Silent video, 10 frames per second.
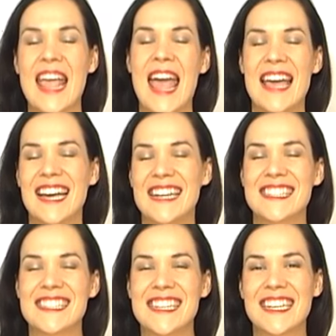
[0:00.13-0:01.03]
Hey guys,
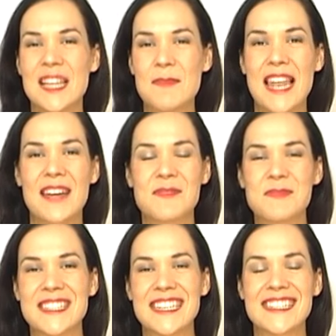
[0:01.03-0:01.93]
it's Nicola Milan from
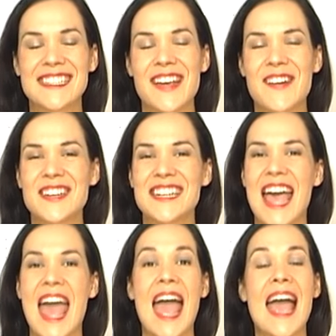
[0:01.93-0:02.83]
Singer's Secret,
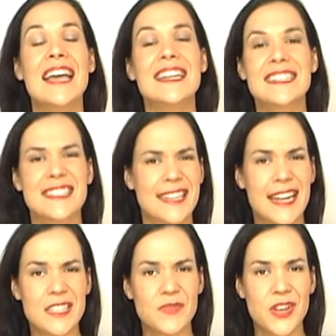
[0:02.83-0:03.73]
and in
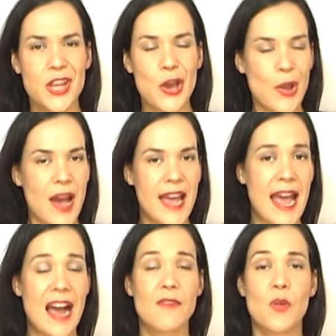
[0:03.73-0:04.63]
today's video I
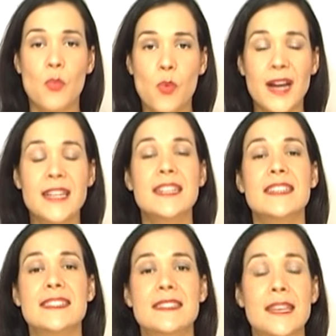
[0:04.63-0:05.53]
have
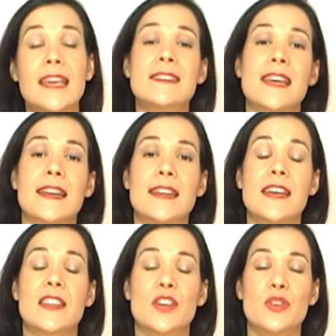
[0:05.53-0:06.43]
one singing
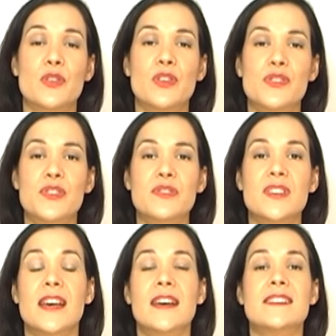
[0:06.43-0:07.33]
technique that you can use
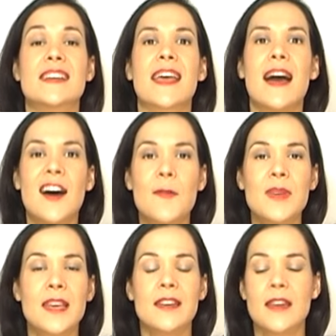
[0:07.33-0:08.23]
to come
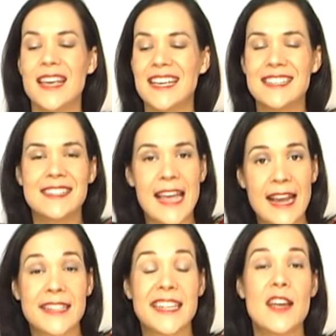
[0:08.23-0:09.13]
in
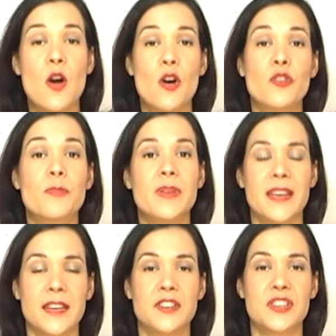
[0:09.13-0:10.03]
exactly on
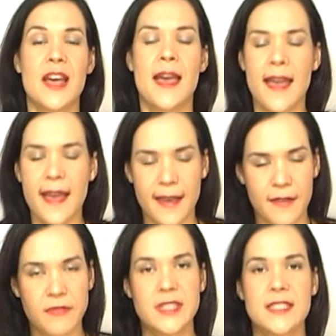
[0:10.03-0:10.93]
pitch
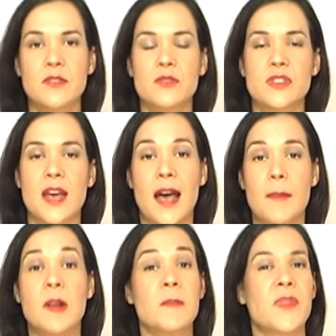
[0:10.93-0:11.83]
every single
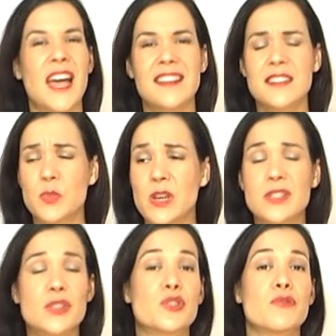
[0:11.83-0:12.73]
time. And this
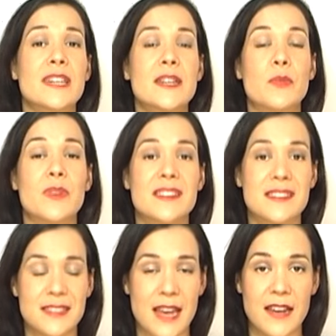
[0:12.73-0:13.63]
works a treat
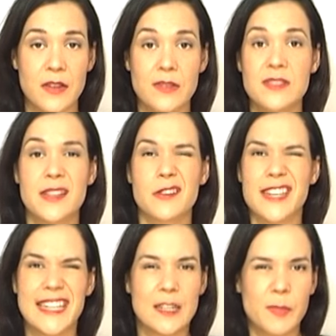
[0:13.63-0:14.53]
with start notes that are a
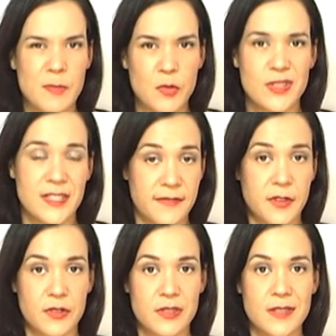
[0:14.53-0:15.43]
little bit more
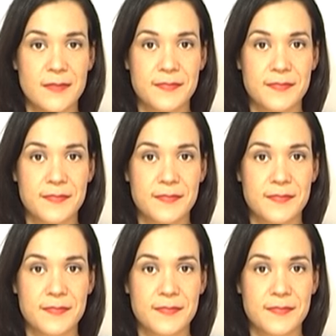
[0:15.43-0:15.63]
difficult.